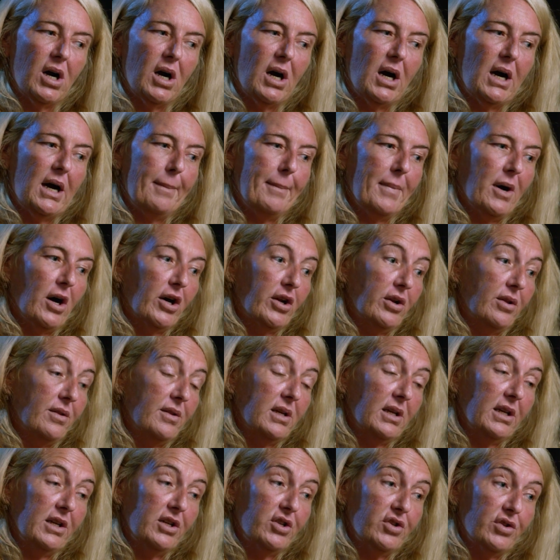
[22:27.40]
Um, I don't
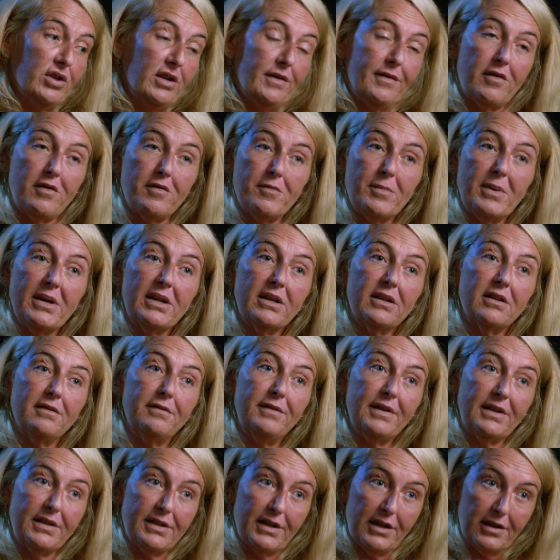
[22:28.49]
think he should ever have been
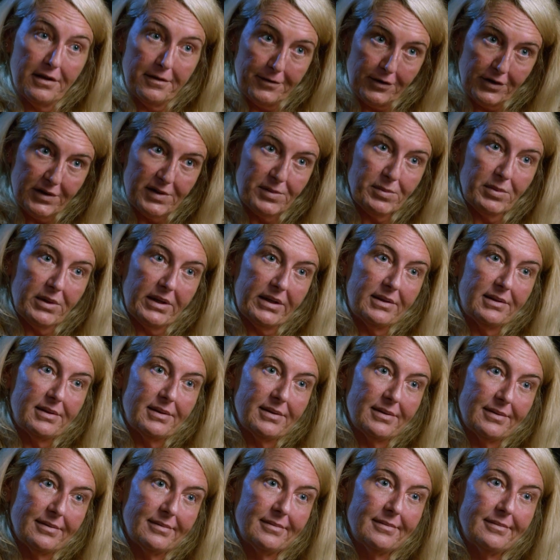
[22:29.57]
convicted in the first
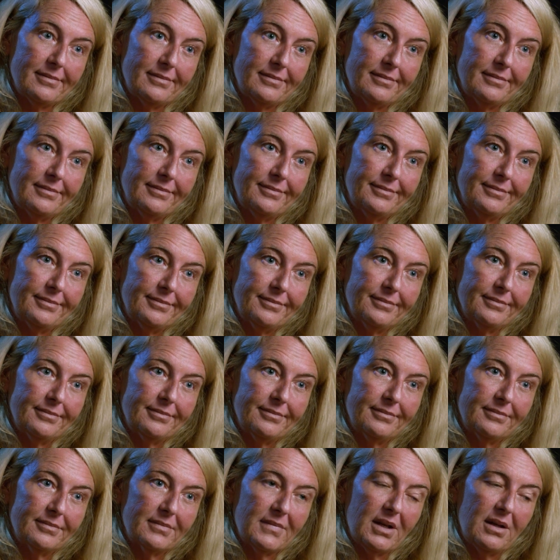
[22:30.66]
place. Why is
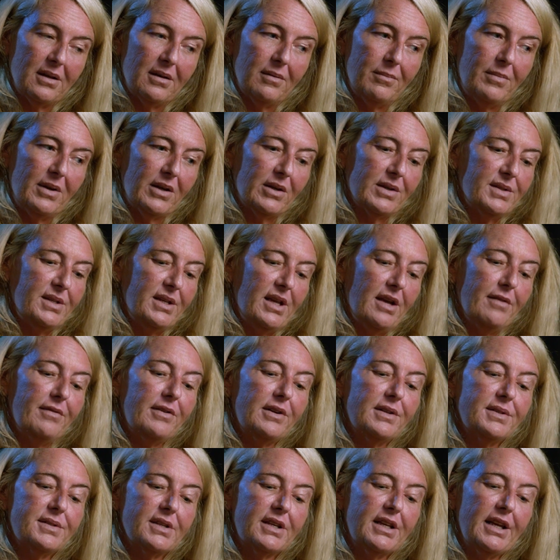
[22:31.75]
that? Because the
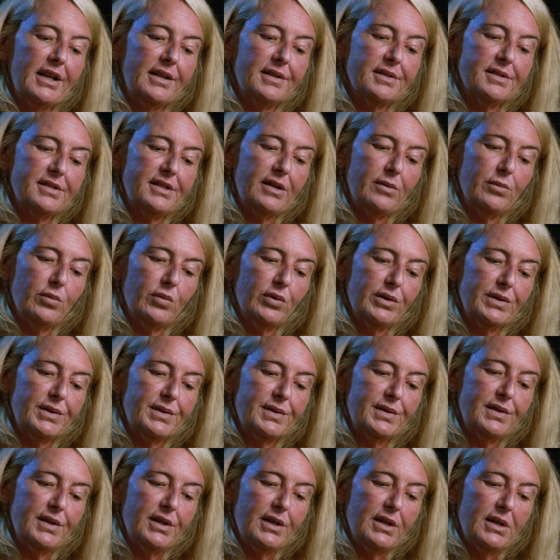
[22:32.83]
evidence against him
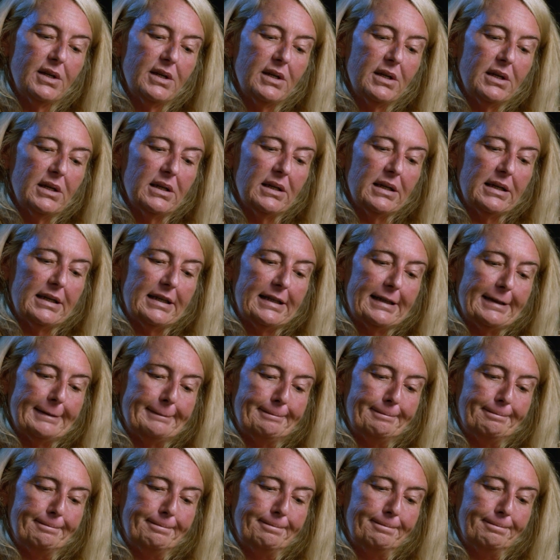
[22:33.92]
was,
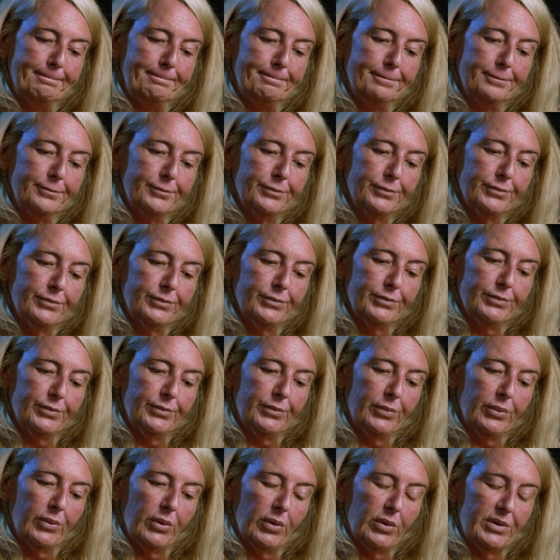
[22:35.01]
um,
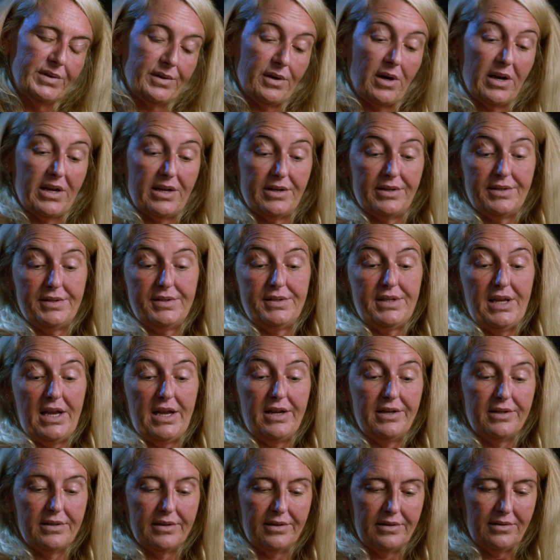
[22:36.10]
as I
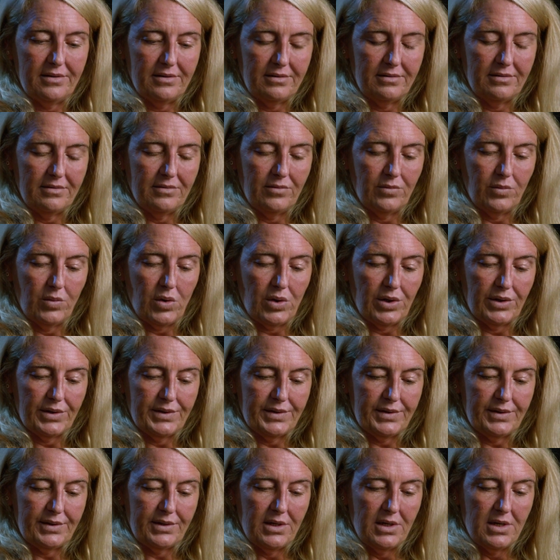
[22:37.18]
understand it,
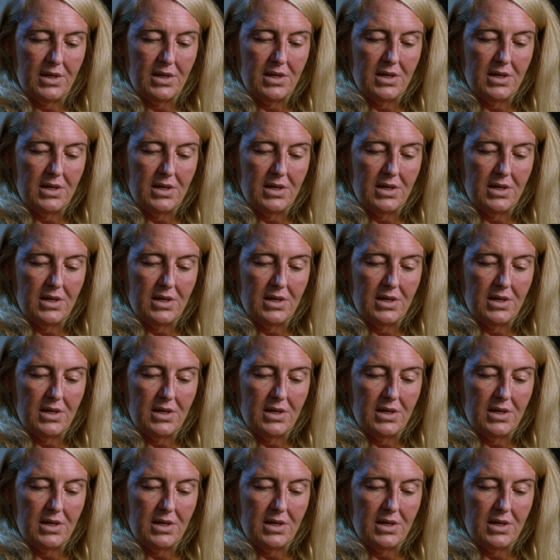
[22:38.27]
was